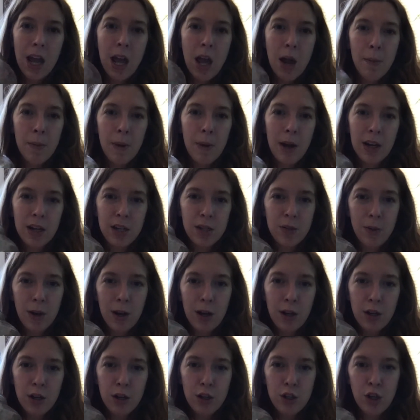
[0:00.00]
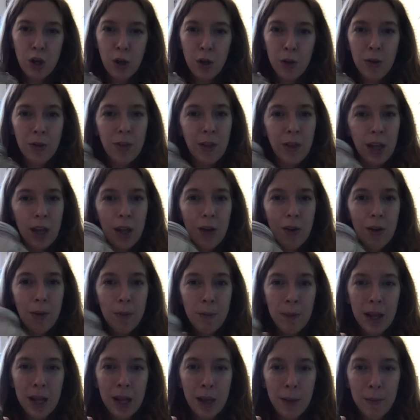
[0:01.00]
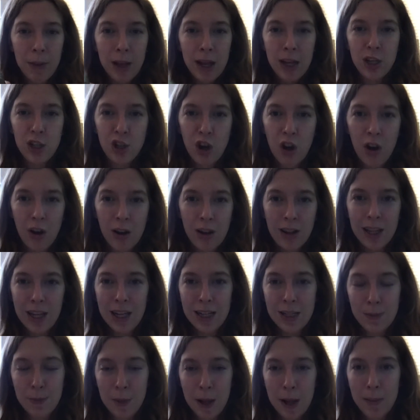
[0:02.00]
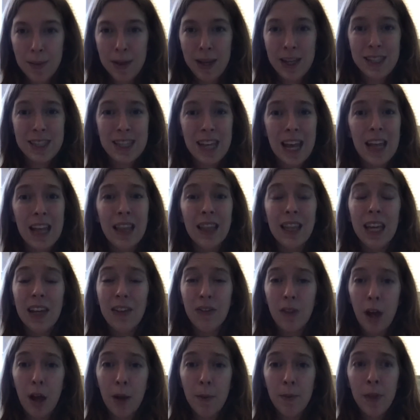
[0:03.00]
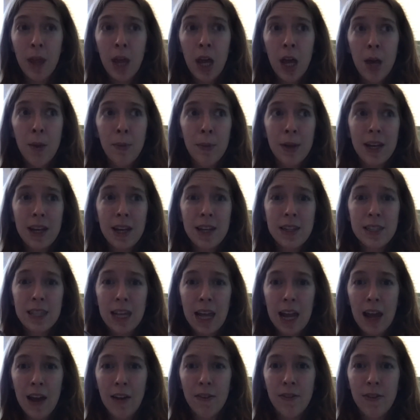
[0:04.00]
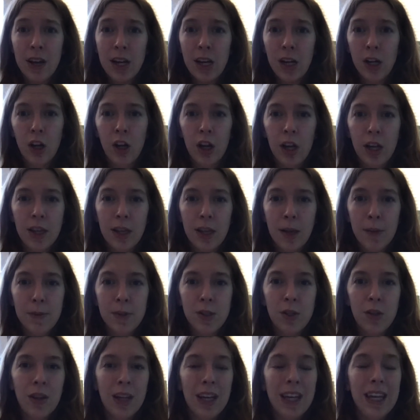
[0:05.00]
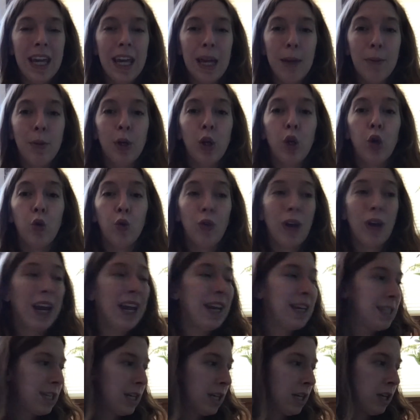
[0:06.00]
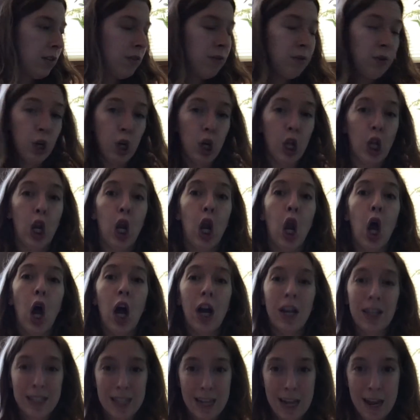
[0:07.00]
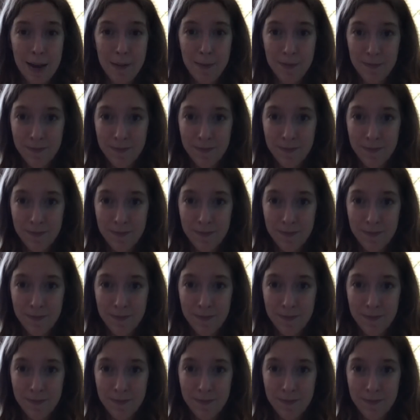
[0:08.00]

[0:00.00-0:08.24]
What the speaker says: but I just wanted to show you that you can make a big jar of these babies and leave them, because they have vinegar in them, so they keep great for a long time.